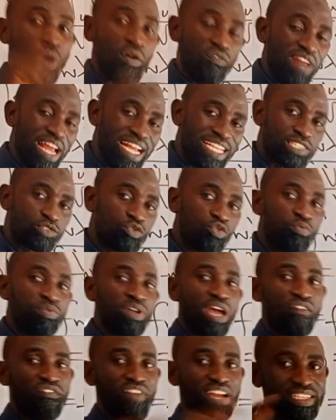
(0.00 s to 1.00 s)
wavelength will
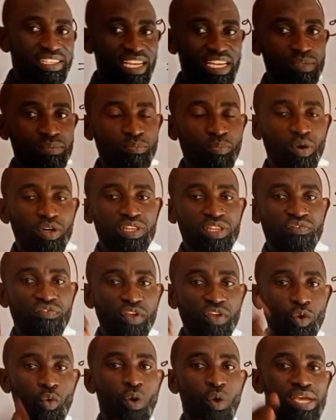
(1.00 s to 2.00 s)
be affected, but the
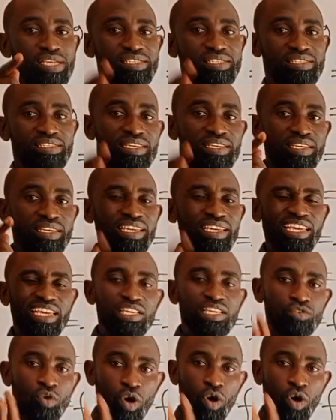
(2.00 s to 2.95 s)
frequency is